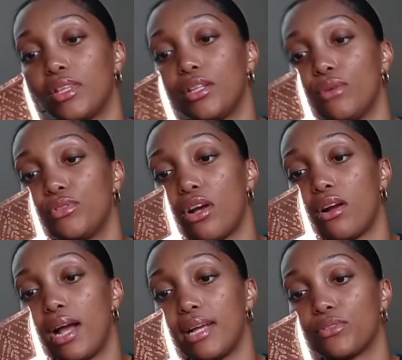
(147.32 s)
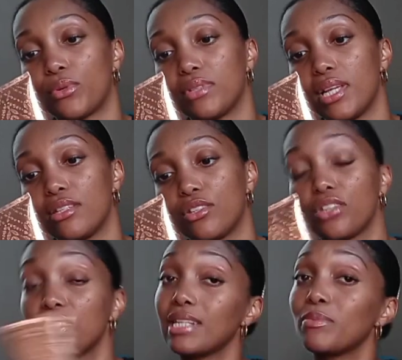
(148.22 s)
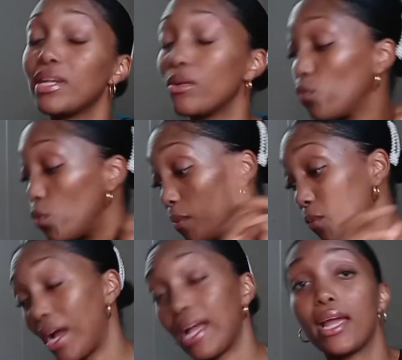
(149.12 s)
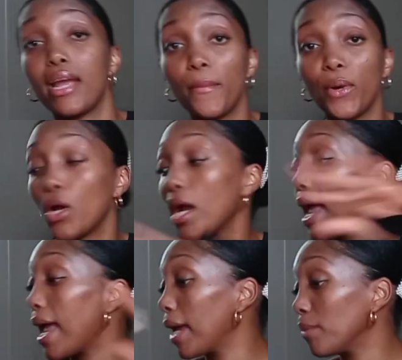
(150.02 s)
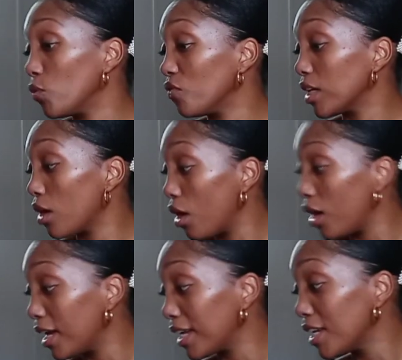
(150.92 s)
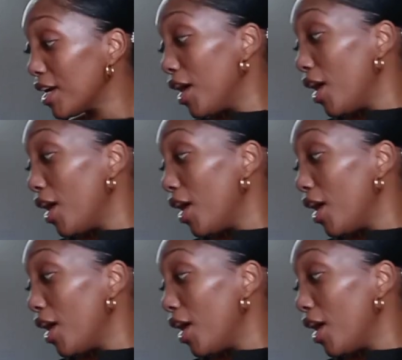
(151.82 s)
The notes are iced rosé, star jasmine, and warm white amber. And moving on.